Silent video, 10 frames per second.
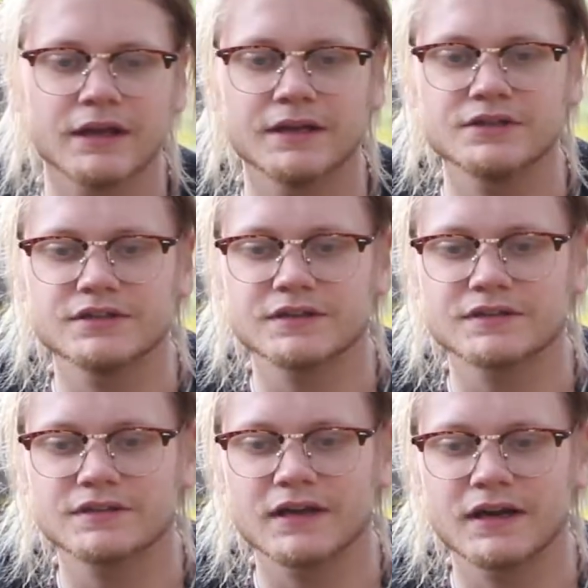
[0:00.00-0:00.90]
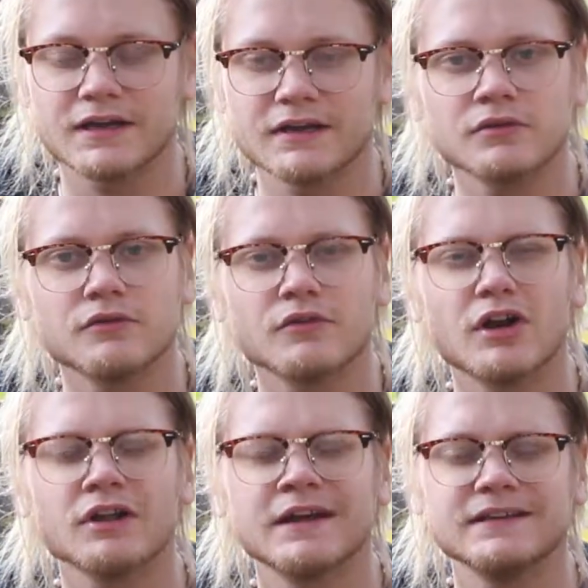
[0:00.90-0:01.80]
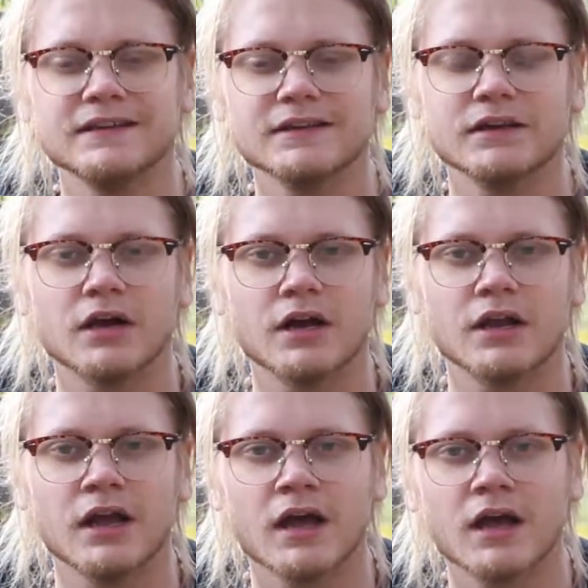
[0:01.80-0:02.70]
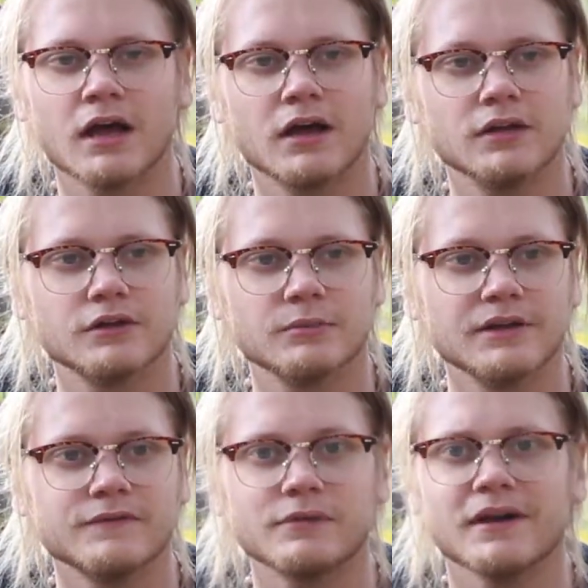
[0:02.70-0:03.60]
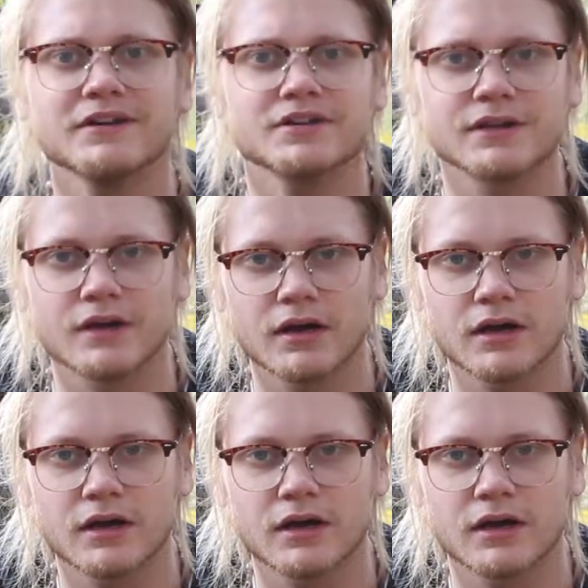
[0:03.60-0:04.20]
and just get an overall idea on a little bit of direction.